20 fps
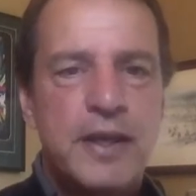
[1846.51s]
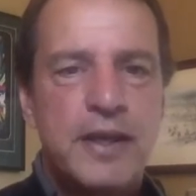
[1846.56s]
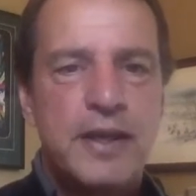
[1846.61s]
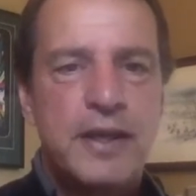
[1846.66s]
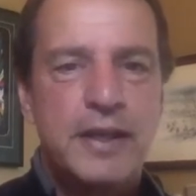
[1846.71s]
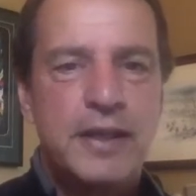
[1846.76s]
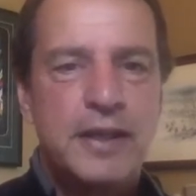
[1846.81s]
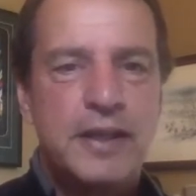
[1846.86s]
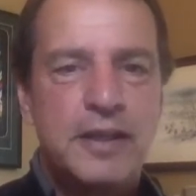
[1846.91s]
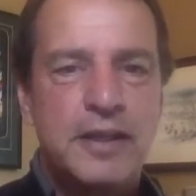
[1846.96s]

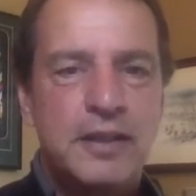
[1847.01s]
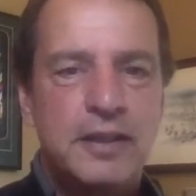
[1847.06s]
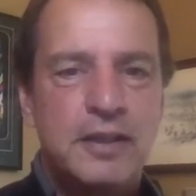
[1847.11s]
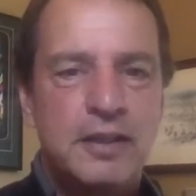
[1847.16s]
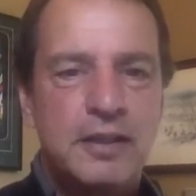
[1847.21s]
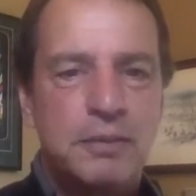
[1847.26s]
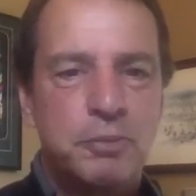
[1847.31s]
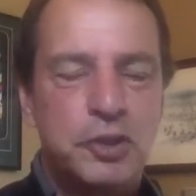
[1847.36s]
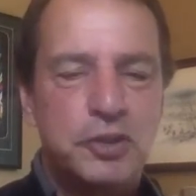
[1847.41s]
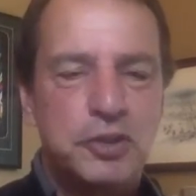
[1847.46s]
and
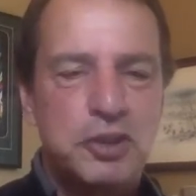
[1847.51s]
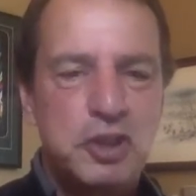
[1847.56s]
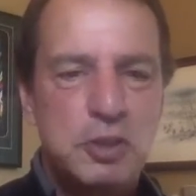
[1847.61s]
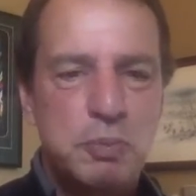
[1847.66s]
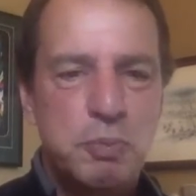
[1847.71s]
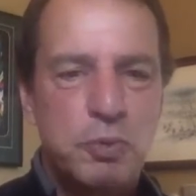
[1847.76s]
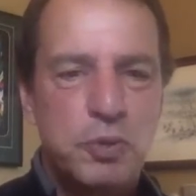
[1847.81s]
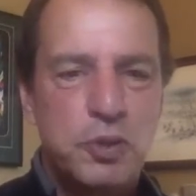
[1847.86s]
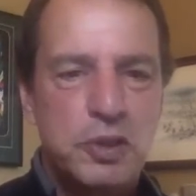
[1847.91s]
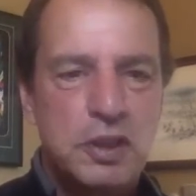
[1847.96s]
a
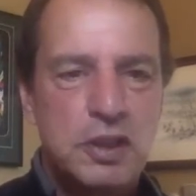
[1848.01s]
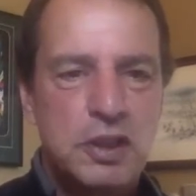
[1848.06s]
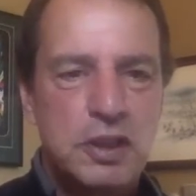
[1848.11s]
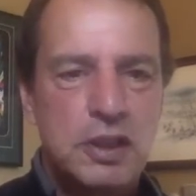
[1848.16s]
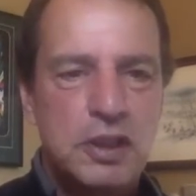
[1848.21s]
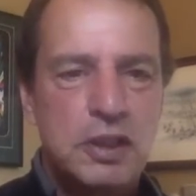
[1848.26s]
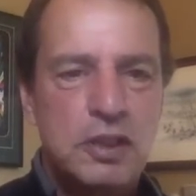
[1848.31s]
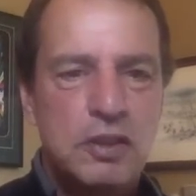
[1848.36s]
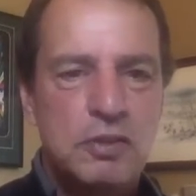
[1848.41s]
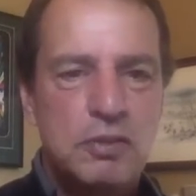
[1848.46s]
multi-sport
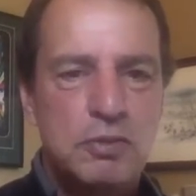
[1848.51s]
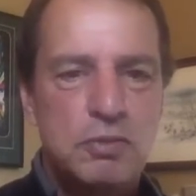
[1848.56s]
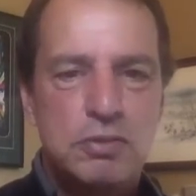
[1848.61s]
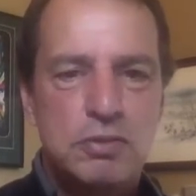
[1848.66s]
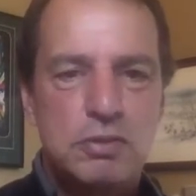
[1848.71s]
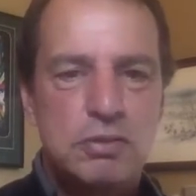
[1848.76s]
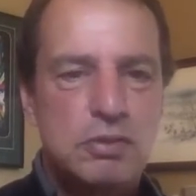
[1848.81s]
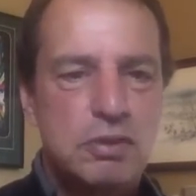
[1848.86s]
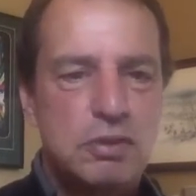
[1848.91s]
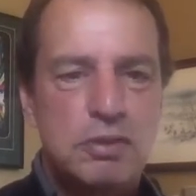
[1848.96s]
kid
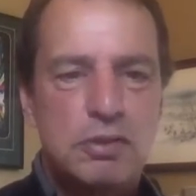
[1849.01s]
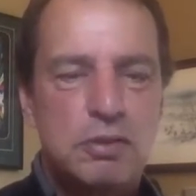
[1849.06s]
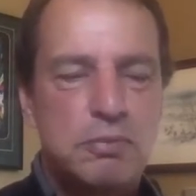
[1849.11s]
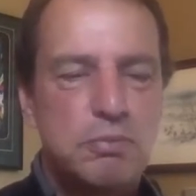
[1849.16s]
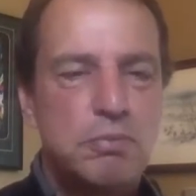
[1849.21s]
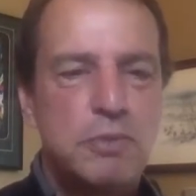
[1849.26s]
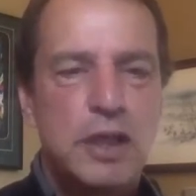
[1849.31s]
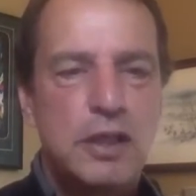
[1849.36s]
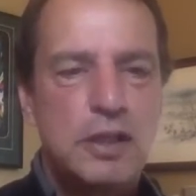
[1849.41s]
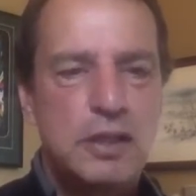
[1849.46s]
who's a
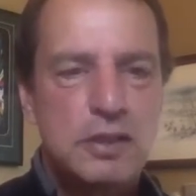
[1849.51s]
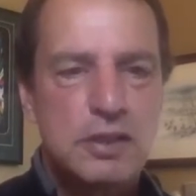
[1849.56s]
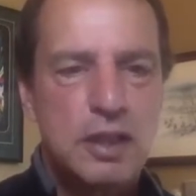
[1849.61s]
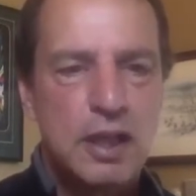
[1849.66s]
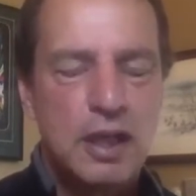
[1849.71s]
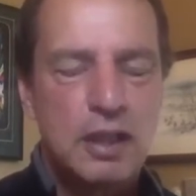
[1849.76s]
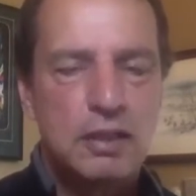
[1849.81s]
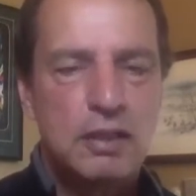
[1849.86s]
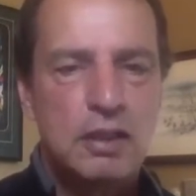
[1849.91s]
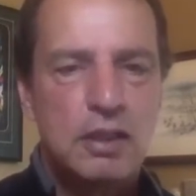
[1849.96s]
tremendous
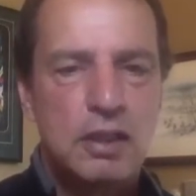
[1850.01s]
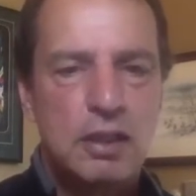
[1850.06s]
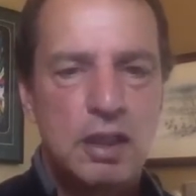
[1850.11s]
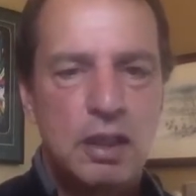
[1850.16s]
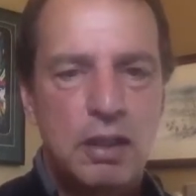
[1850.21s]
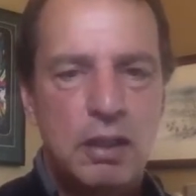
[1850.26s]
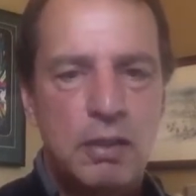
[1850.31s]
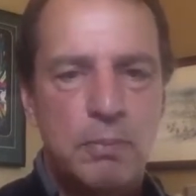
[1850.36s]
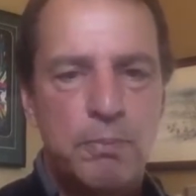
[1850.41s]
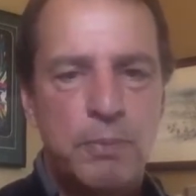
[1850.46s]
athlete and
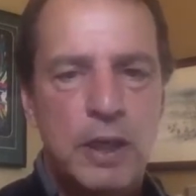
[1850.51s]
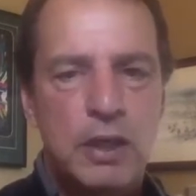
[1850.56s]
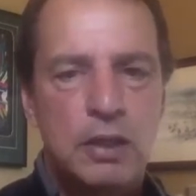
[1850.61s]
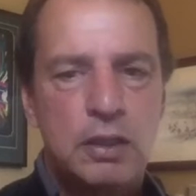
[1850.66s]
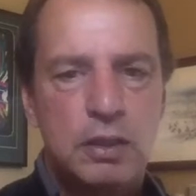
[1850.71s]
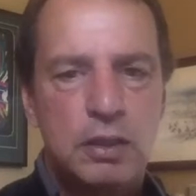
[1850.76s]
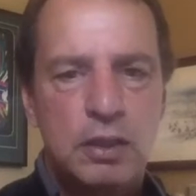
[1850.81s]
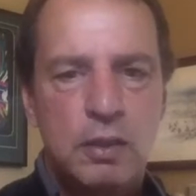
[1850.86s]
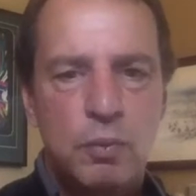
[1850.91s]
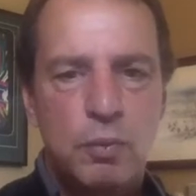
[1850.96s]

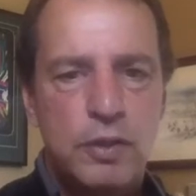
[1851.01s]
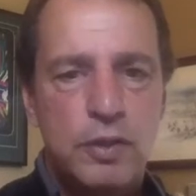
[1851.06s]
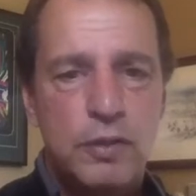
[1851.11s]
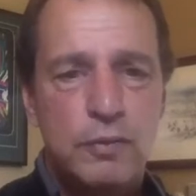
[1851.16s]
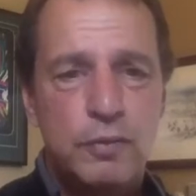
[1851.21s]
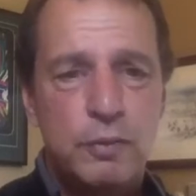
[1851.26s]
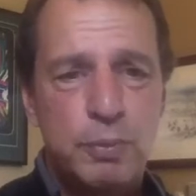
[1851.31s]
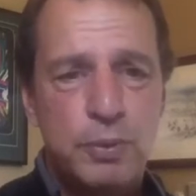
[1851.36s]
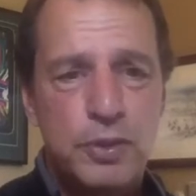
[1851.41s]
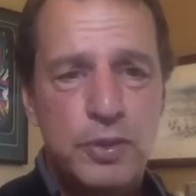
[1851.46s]
apparently a
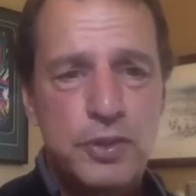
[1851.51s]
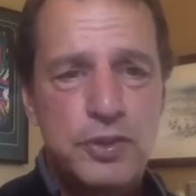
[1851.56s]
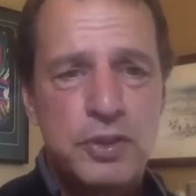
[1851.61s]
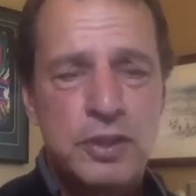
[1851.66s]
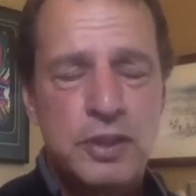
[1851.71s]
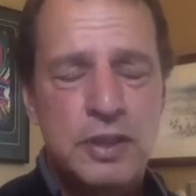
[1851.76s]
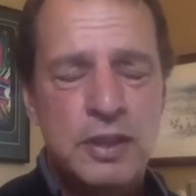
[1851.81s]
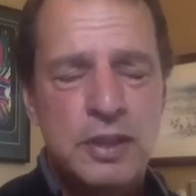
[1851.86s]
wonderful person,